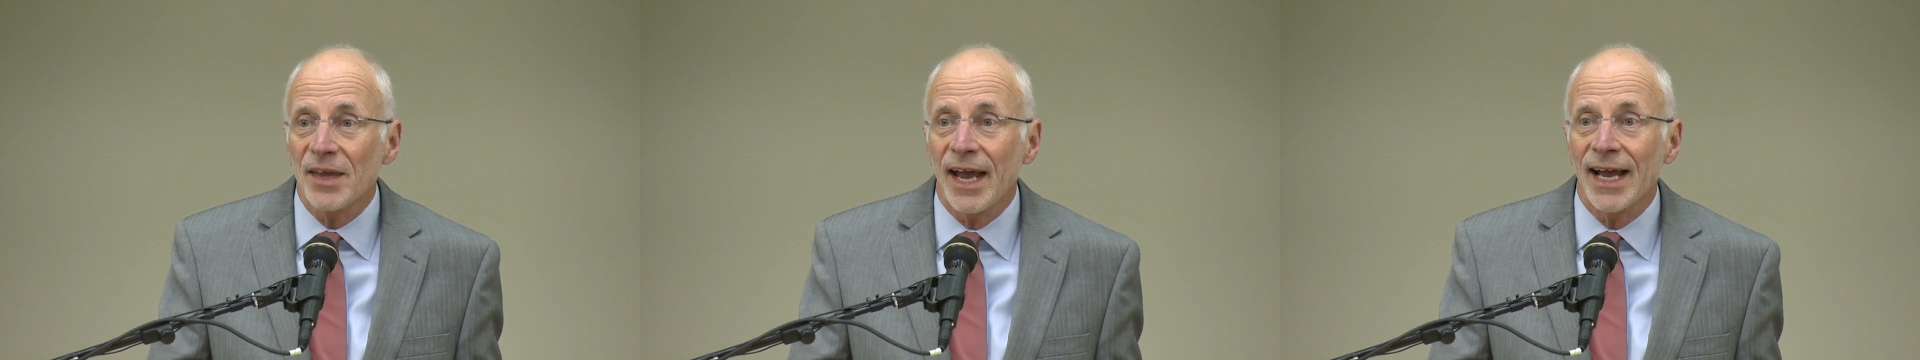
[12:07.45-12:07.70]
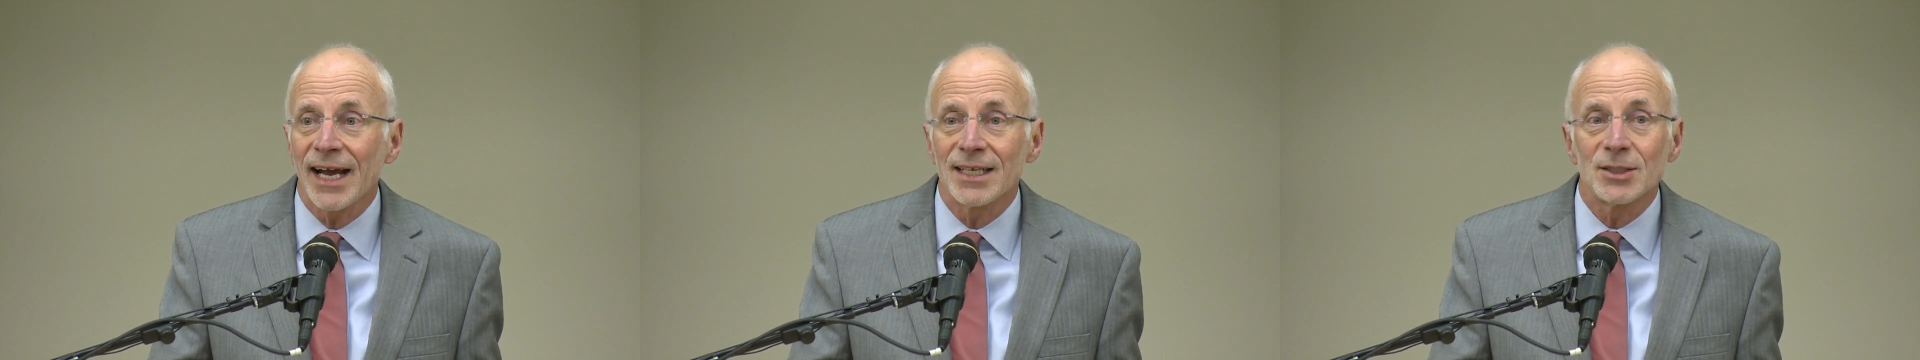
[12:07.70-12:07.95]

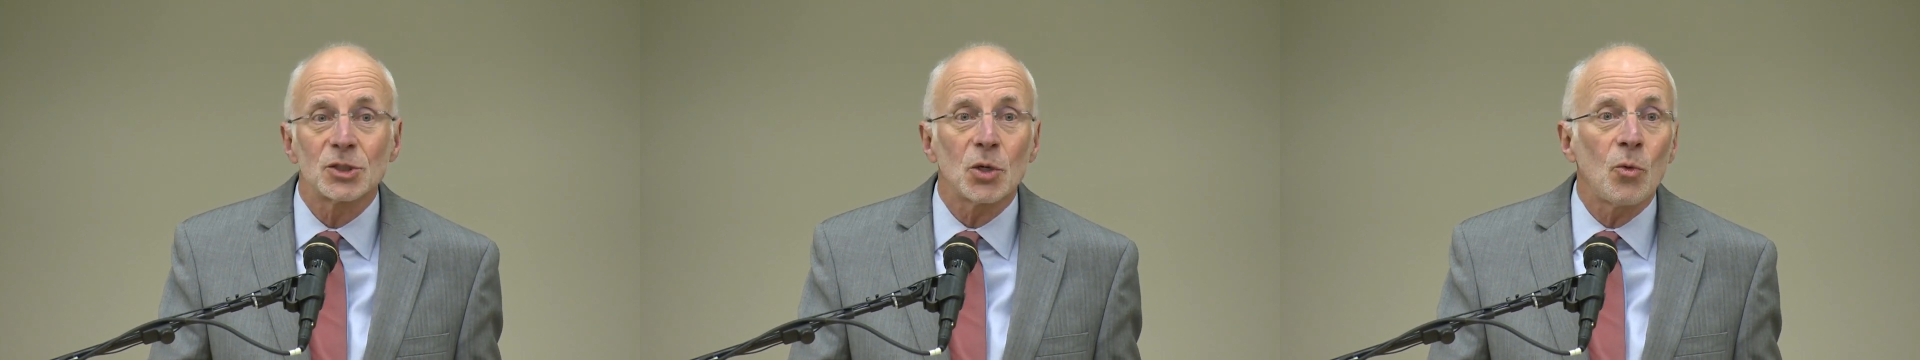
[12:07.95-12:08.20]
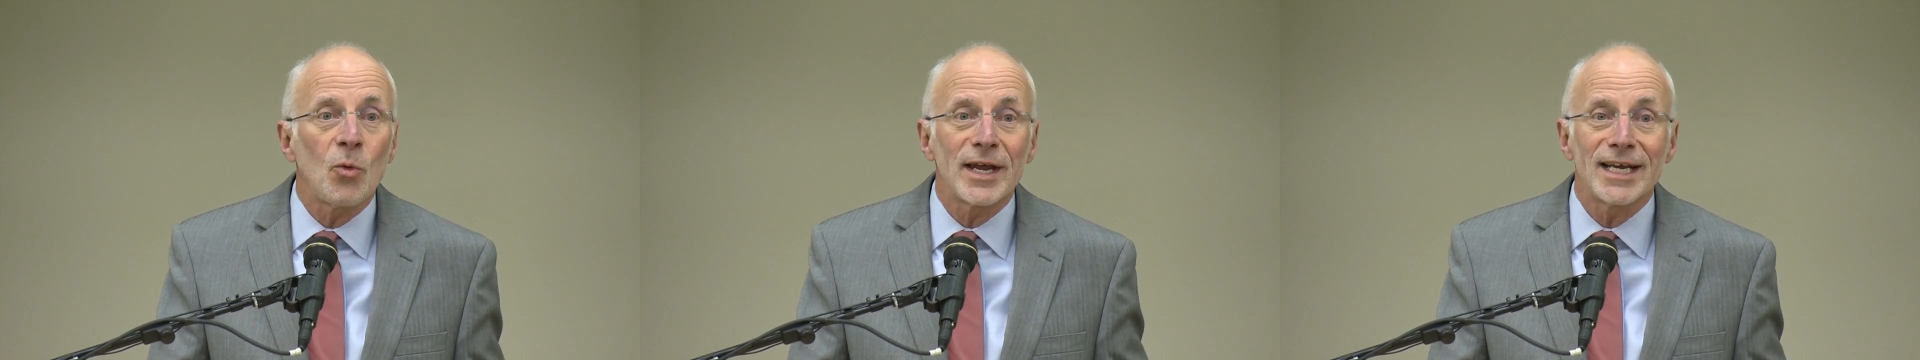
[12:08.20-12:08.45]
And
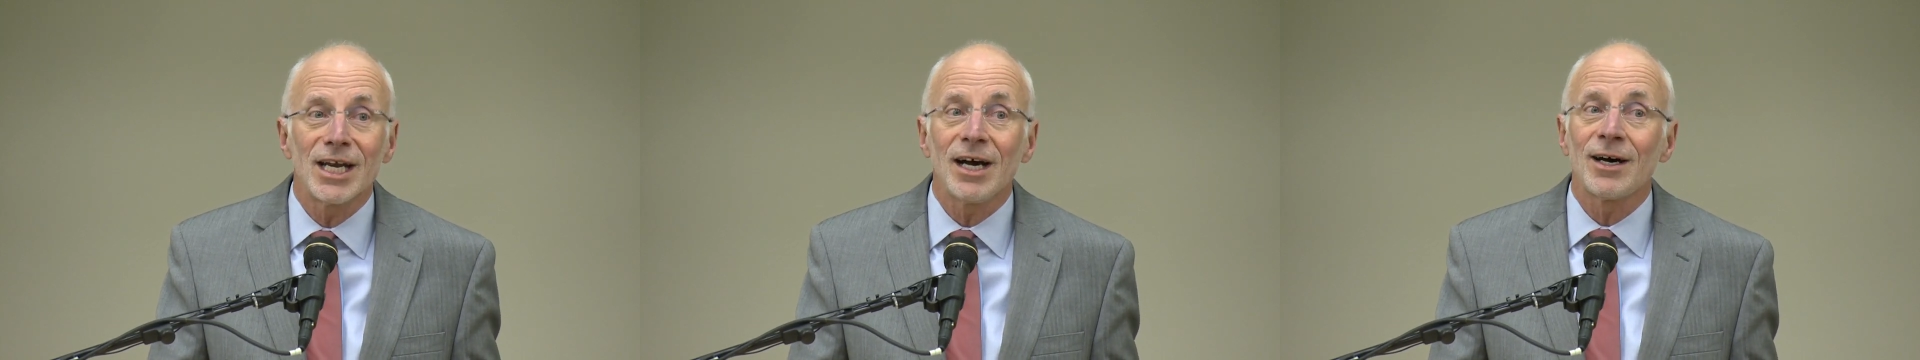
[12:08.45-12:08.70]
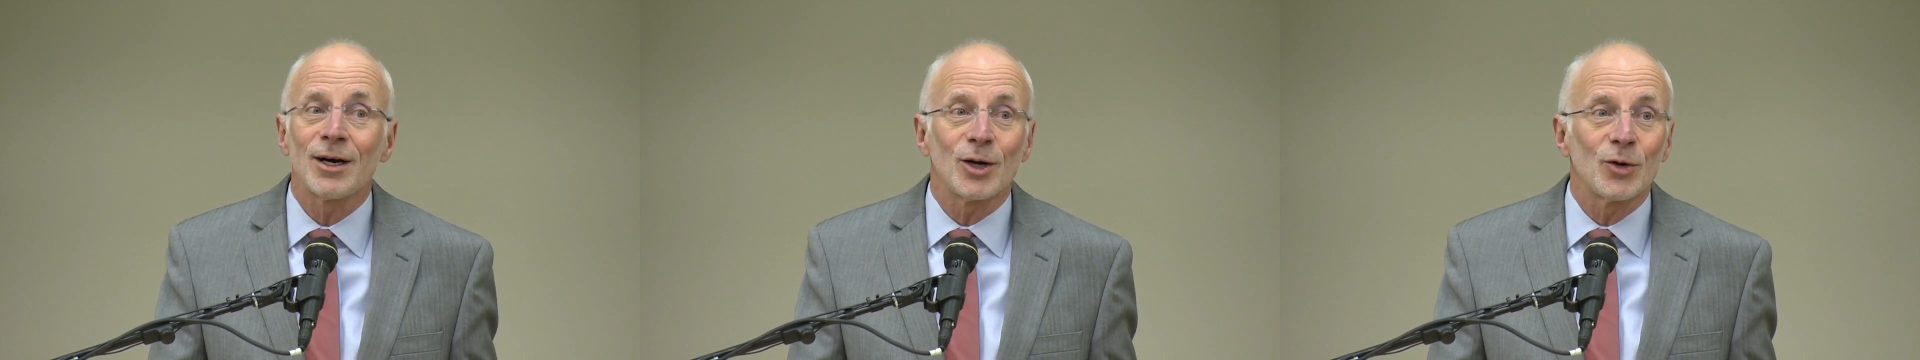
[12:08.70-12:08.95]
we
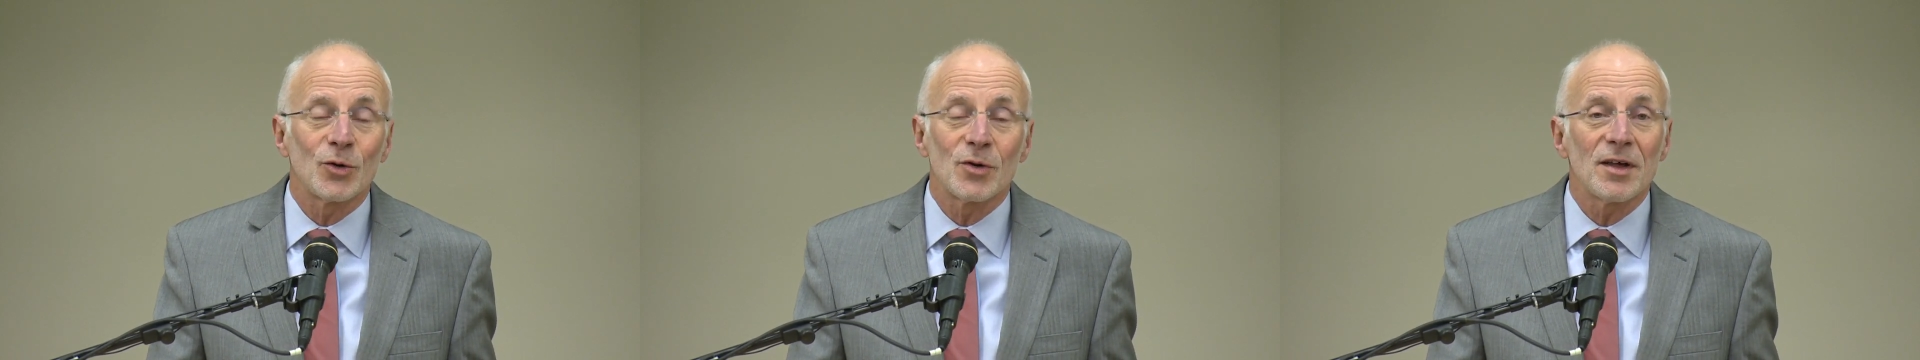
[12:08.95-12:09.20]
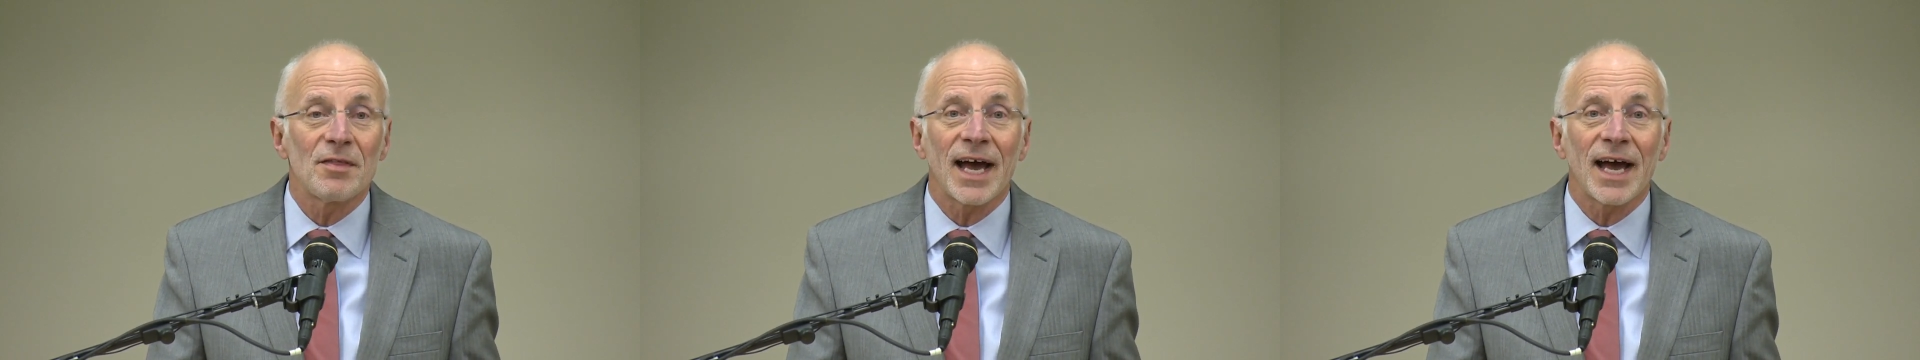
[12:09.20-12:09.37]
know